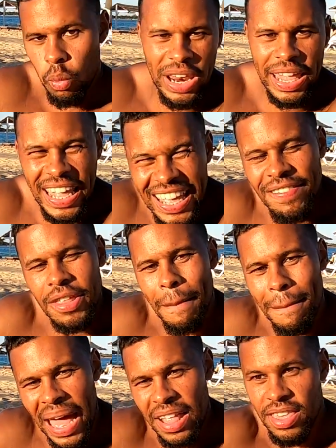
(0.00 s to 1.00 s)
will it
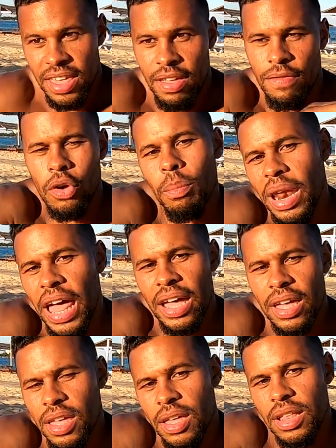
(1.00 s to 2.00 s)
even matter if you're
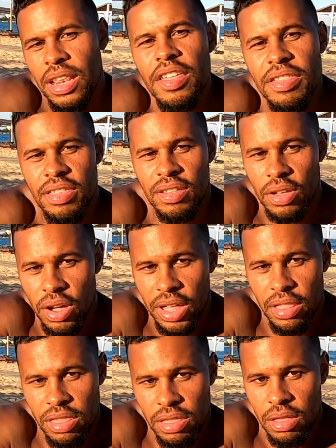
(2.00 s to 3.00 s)
black listen
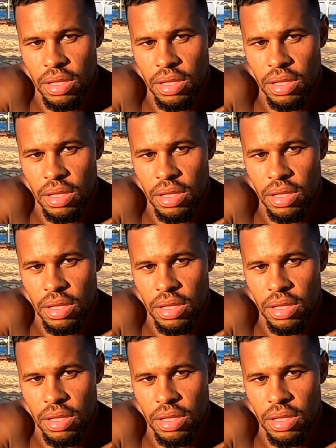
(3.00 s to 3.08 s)
guys